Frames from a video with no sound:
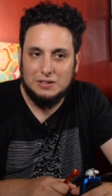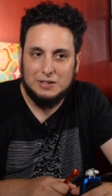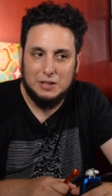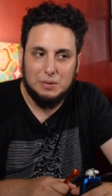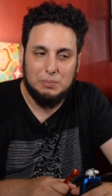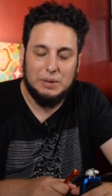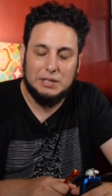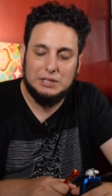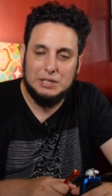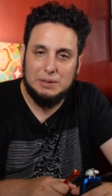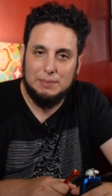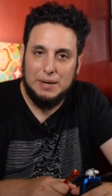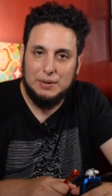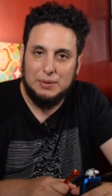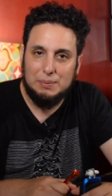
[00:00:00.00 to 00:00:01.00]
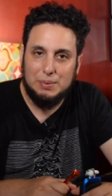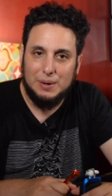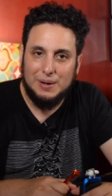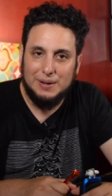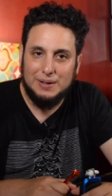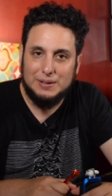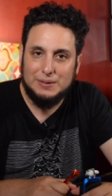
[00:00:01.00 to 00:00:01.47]
and start bitching about the
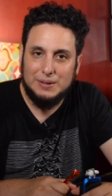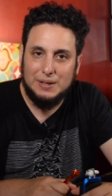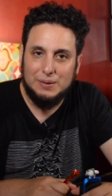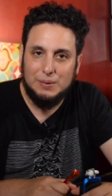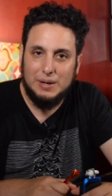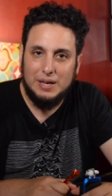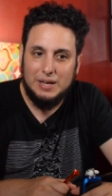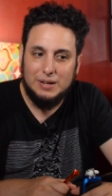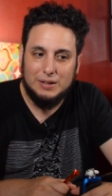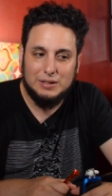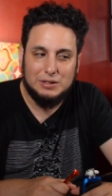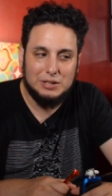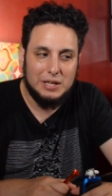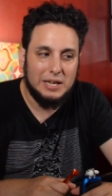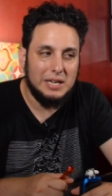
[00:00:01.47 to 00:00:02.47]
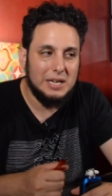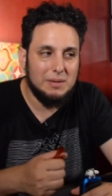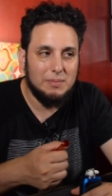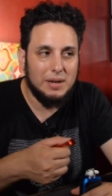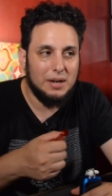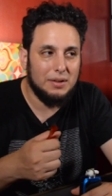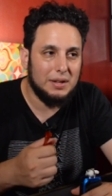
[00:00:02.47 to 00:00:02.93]
product right away? Or should I
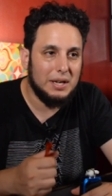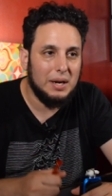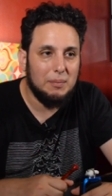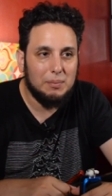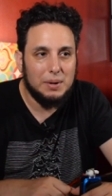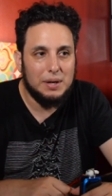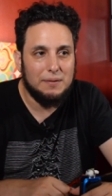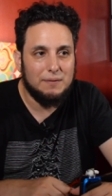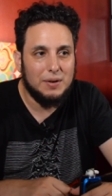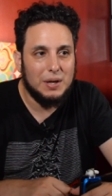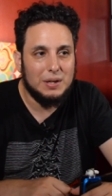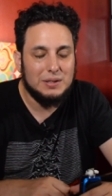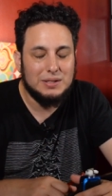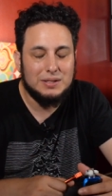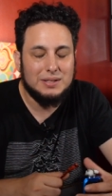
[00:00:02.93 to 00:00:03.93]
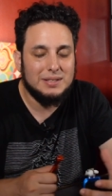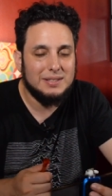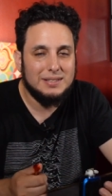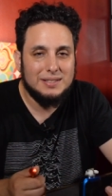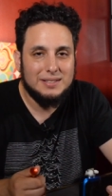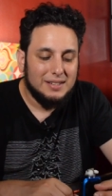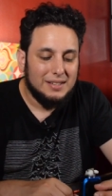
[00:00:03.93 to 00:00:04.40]
email the company first
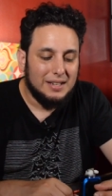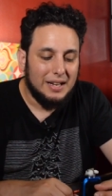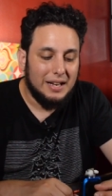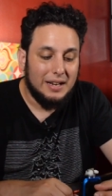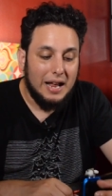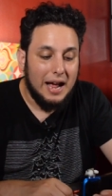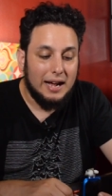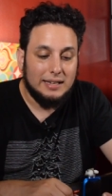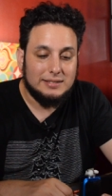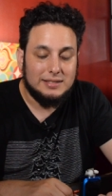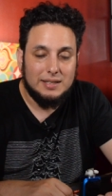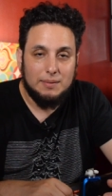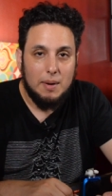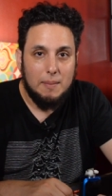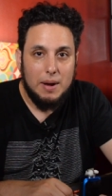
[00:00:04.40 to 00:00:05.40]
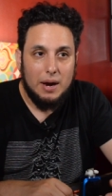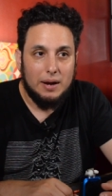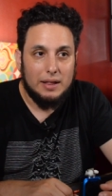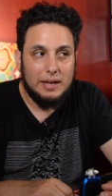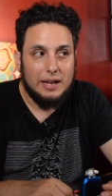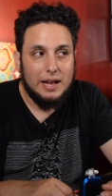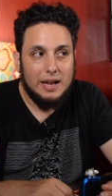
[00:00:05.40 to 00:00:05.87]
and ask them
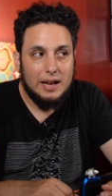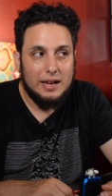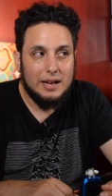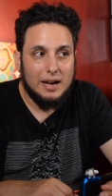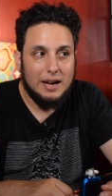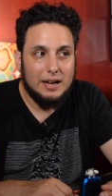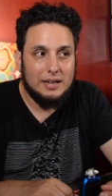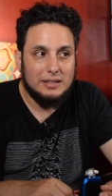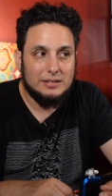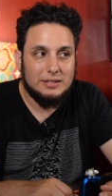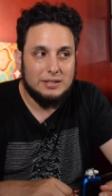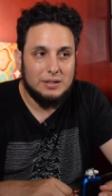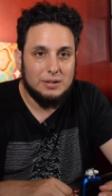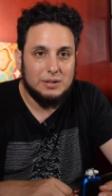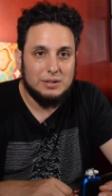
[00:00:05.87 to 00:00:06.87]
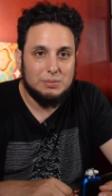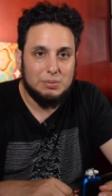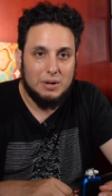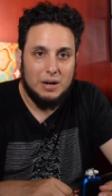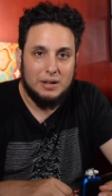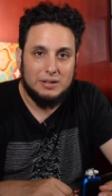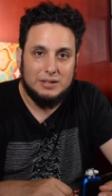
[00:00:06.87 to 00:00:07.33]
about it? Like, hey guys, you know, this
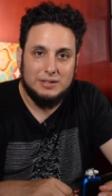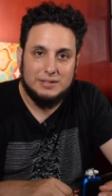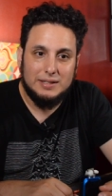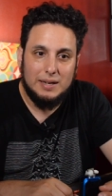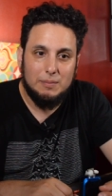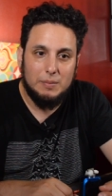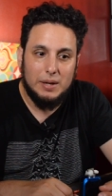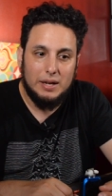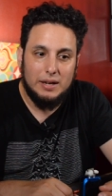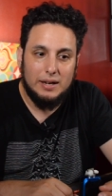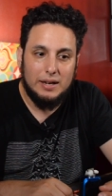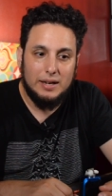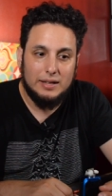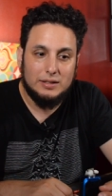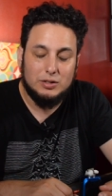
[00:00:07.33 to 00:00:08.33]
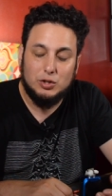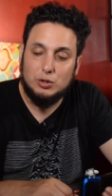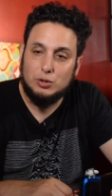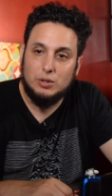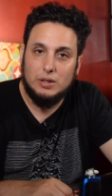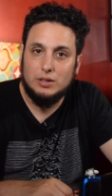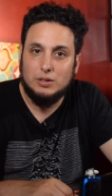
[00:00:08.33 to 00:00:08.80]
product you sent me, it,
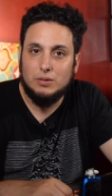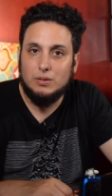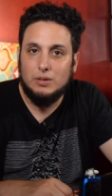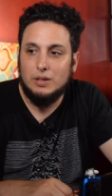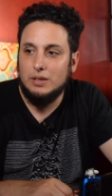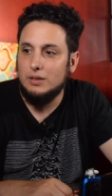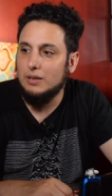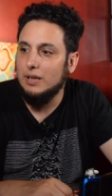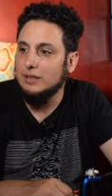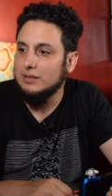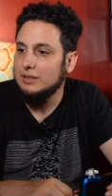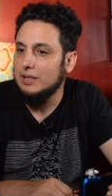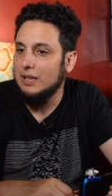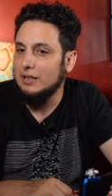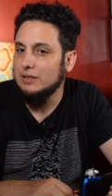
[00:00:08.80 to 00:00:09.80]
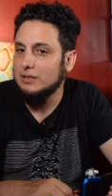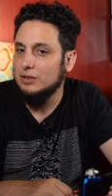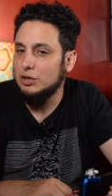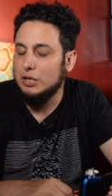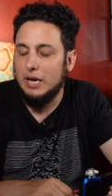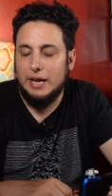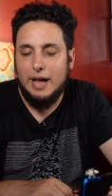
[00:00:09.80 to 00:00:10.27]
it, it, it says
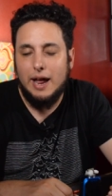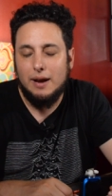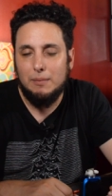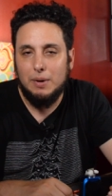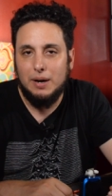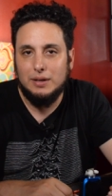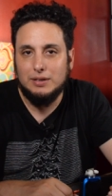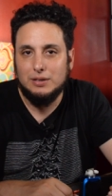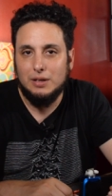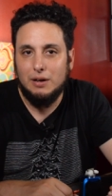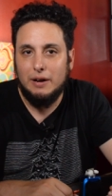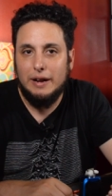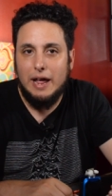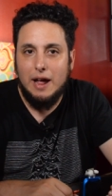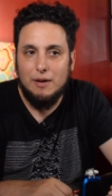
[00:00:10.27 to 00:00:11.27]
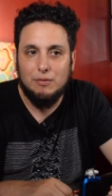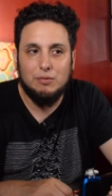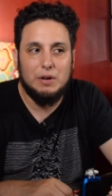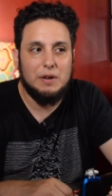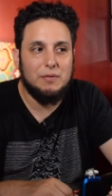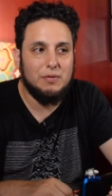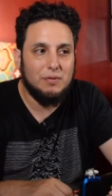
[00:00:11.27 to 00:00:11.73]
check atomizer on
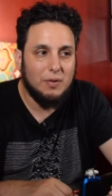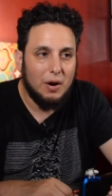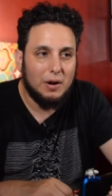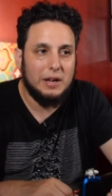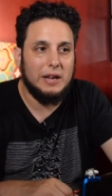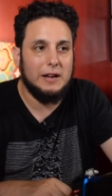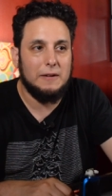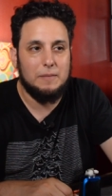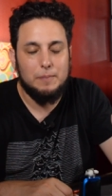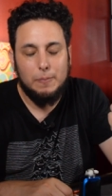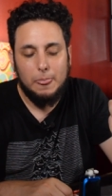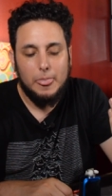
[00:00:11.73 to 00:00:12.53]
every fucking